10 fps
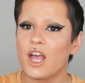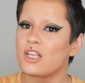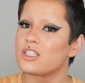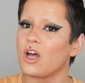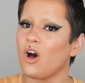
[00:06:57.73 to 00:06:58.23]

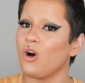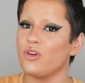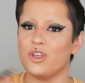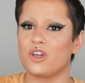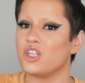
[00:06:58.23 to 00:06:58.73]
so
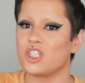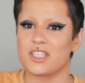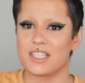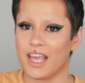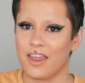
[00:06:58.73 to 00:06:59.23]
you could
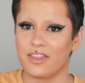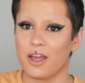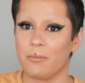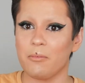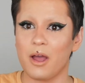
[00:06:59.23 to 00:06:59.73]
just get
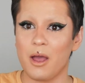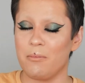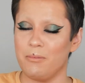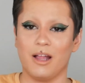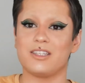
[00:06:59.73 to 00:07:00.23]
them
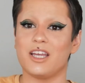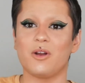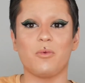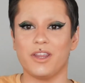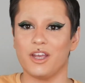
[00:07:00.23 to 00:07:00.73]

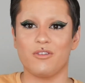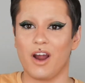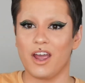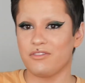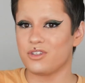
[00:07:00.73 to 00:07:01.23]
melted when they arrive